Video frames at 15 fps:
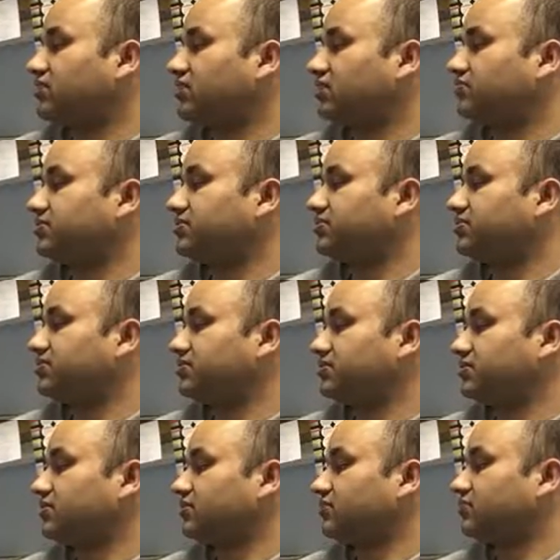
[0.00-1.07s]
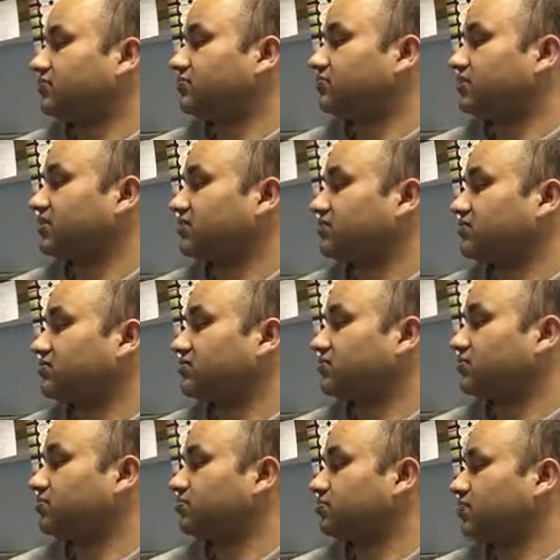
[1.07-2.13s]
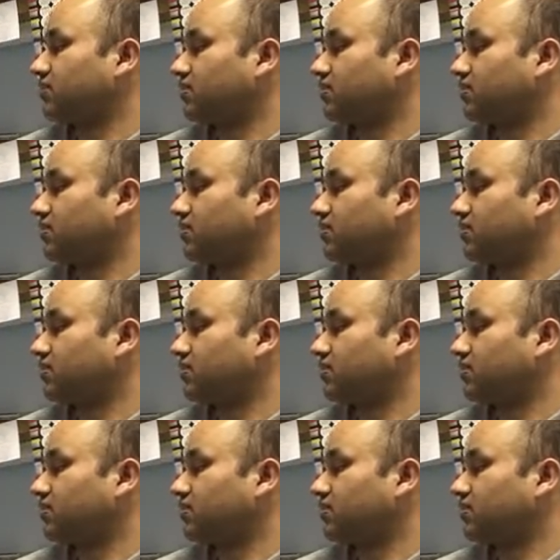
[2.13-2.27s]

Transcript: and view in the microscope.